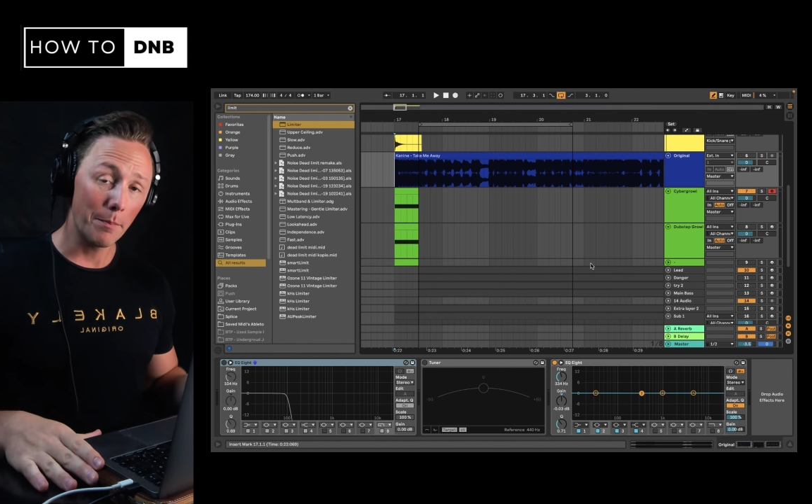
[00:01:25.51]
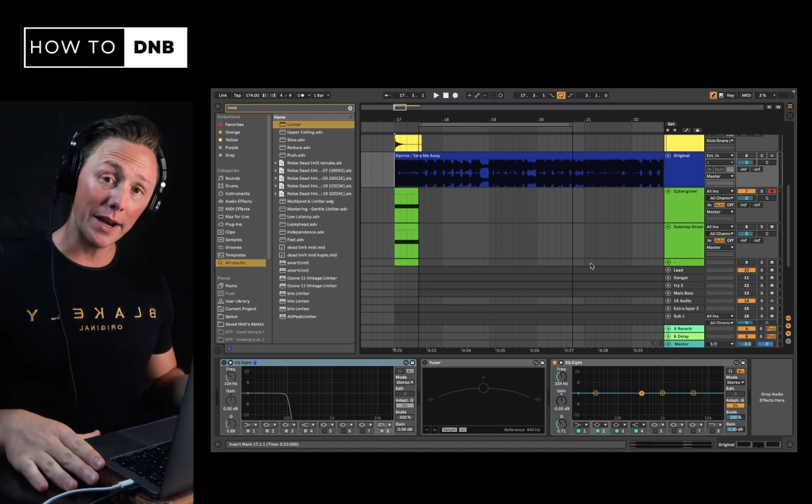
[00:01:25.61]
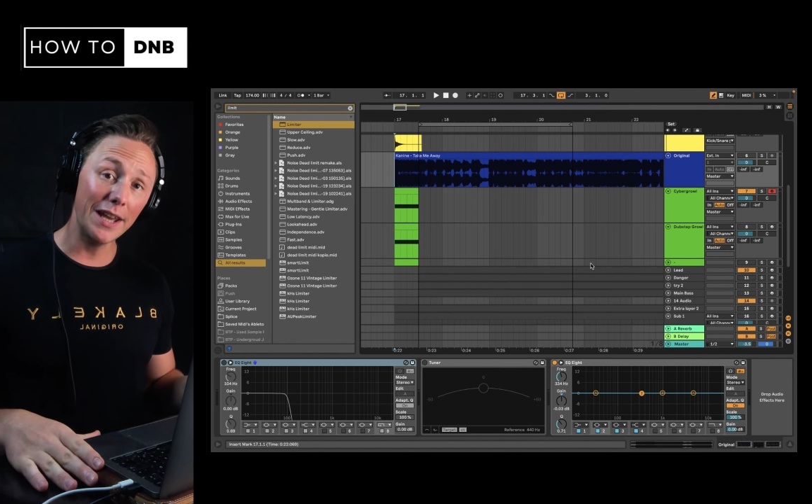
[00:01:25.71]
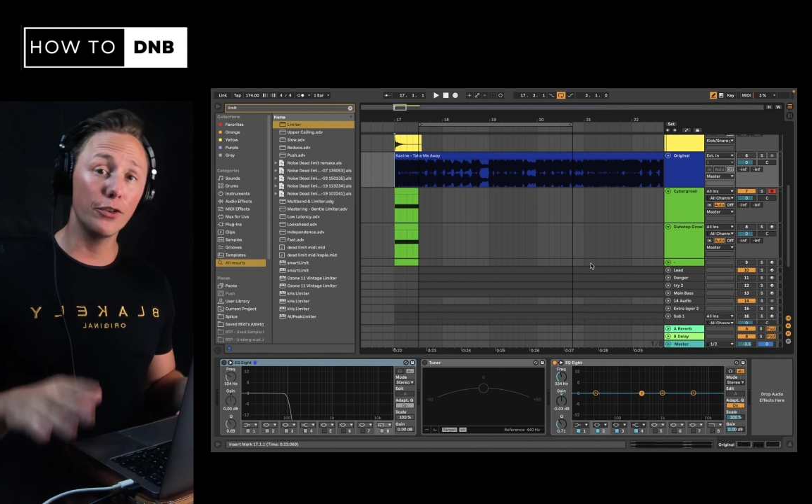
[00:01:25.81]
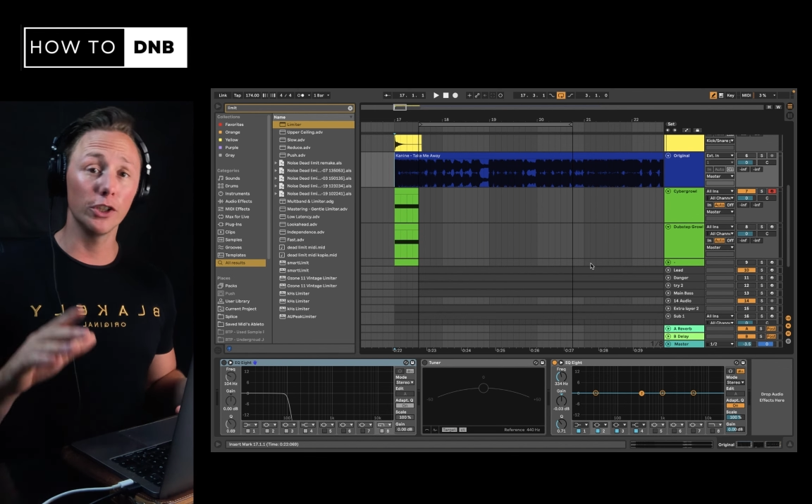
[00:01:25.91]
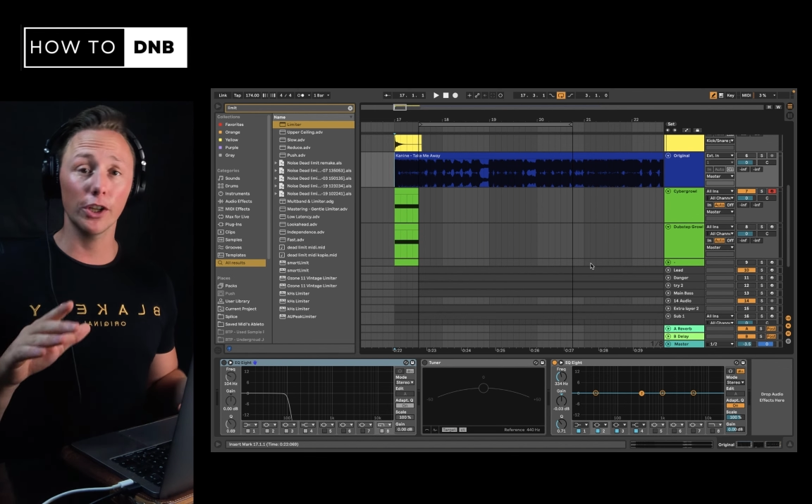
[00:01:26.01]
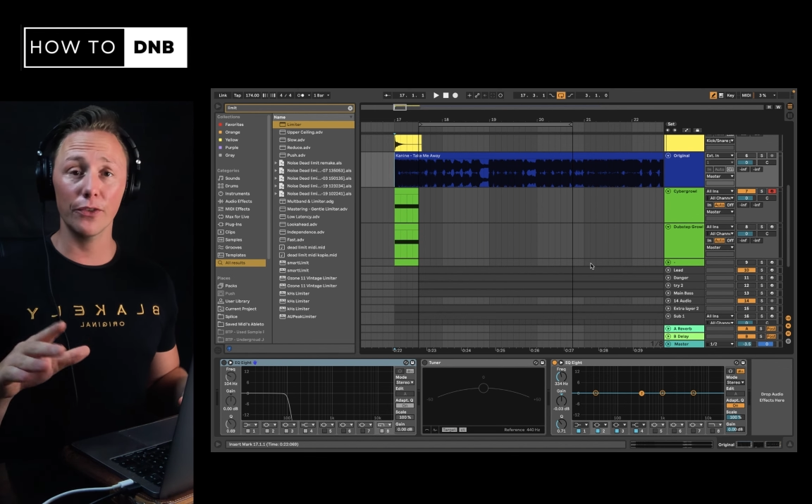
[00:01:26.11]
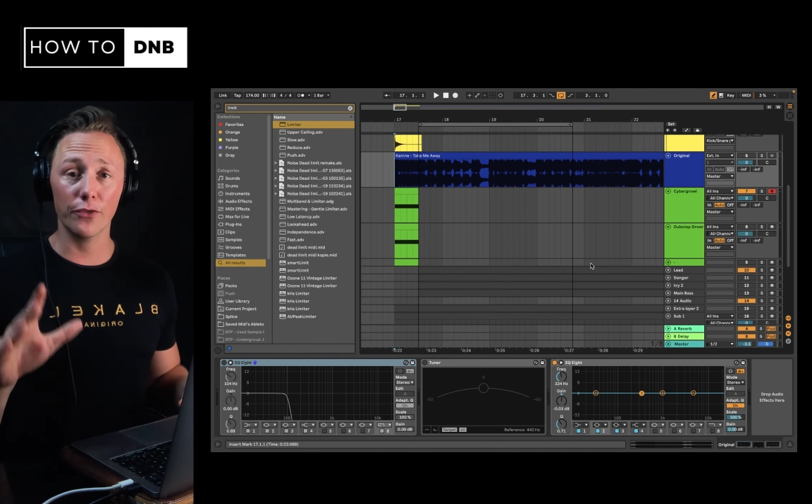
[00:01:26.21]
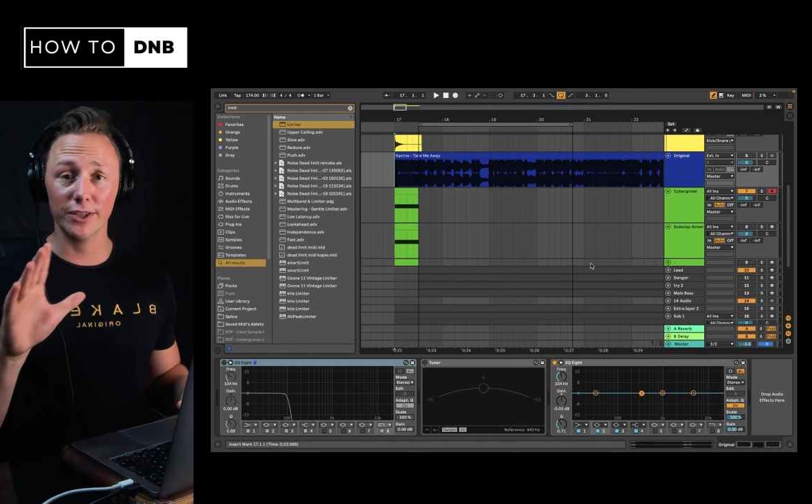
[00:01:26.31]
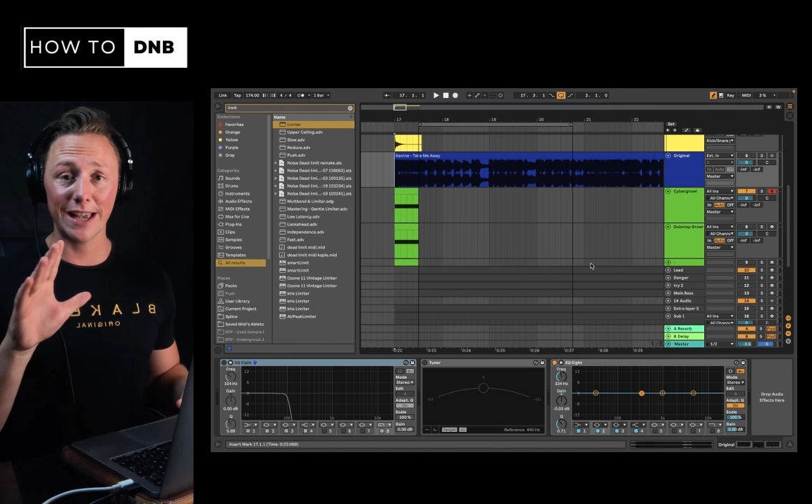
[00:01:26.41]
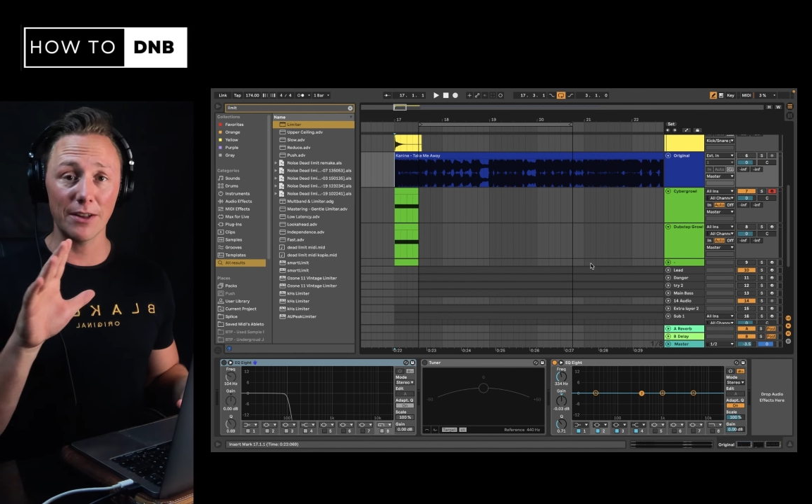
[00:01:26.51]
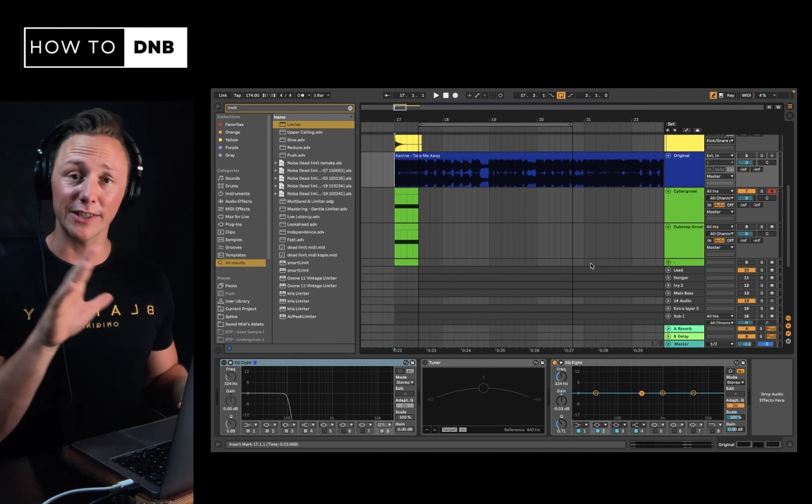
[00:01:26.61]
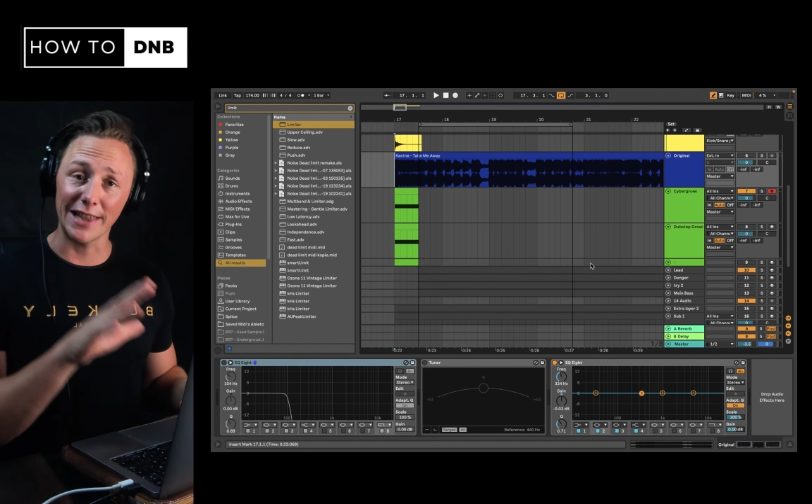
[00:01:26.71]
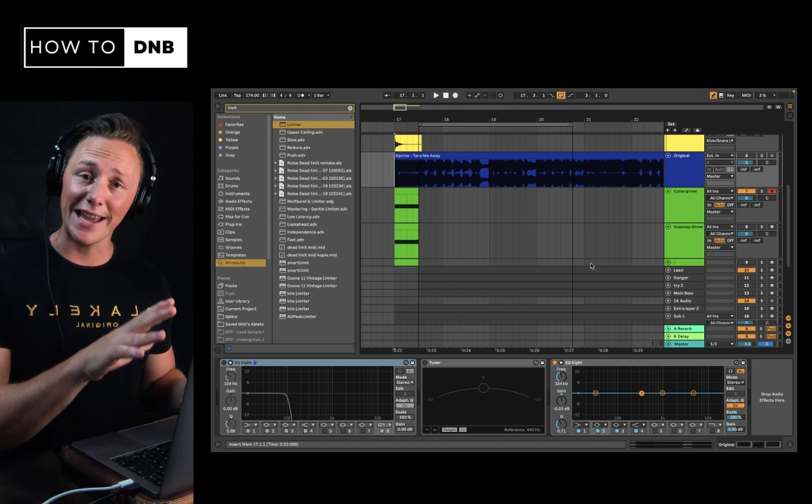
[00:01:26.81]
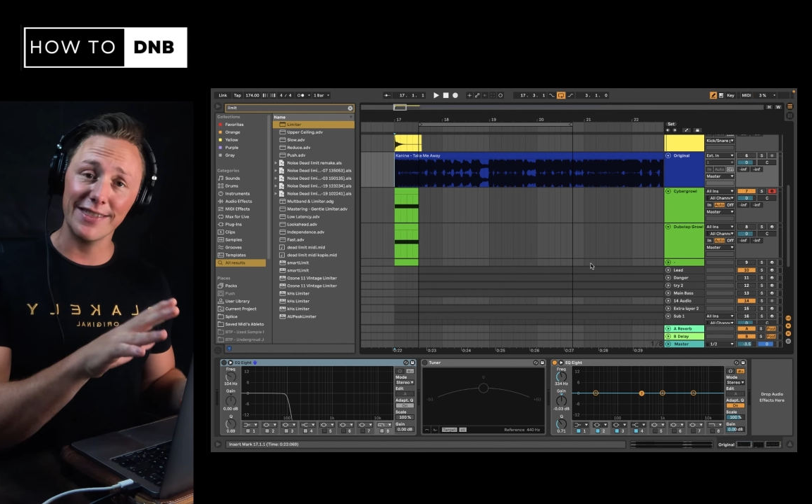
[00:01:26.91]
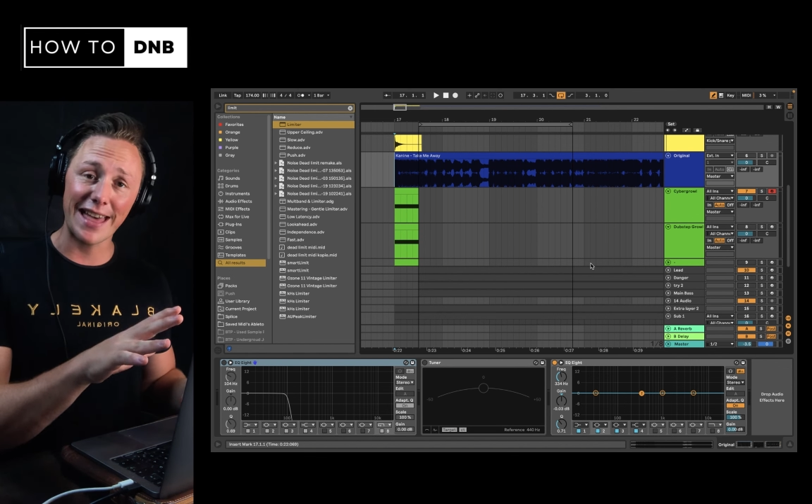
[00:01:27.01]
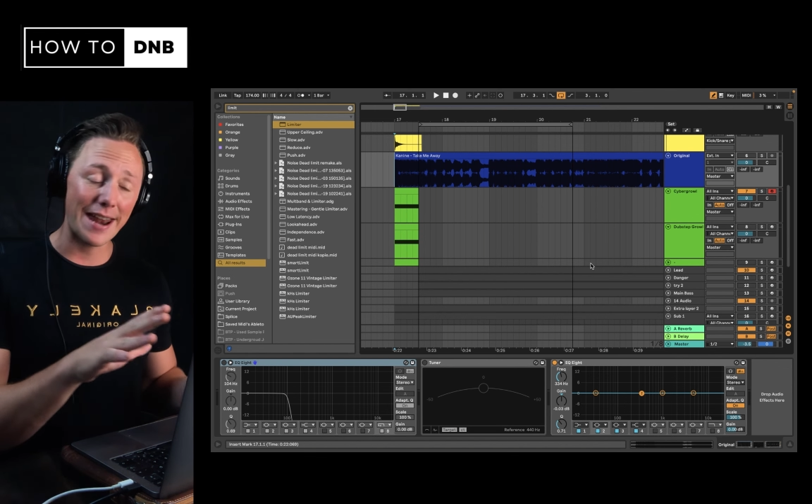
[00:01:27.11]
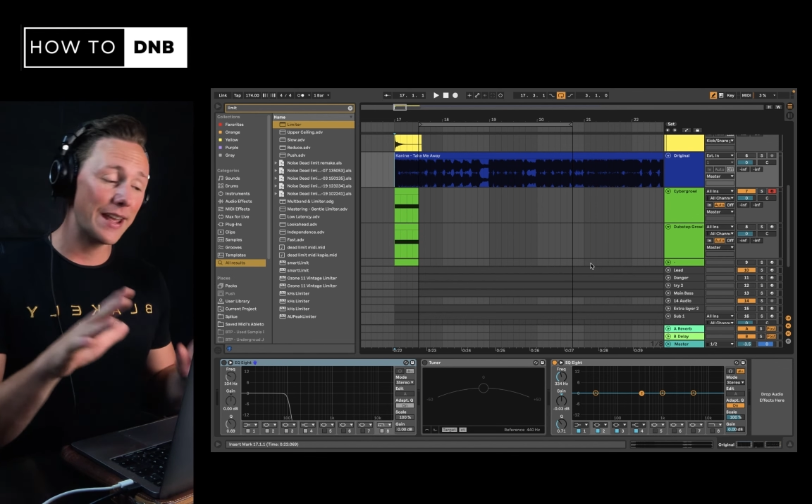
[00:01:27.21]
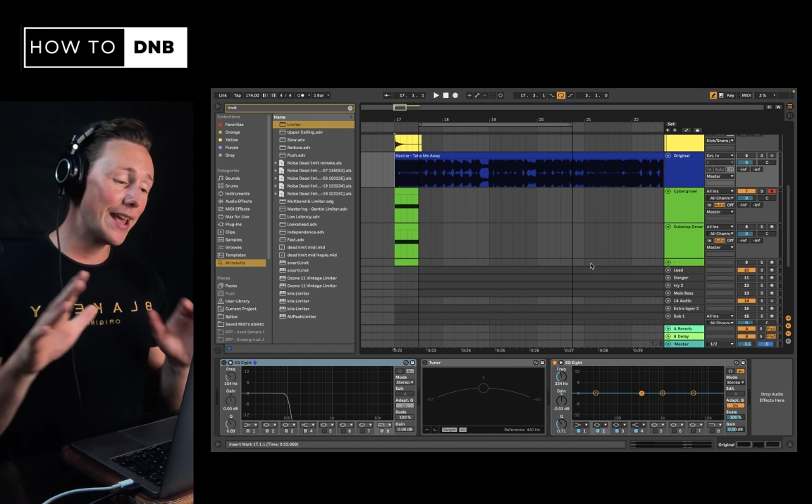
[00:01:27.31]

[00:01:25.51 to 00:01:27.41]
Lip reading: But if you're looking for sounds like that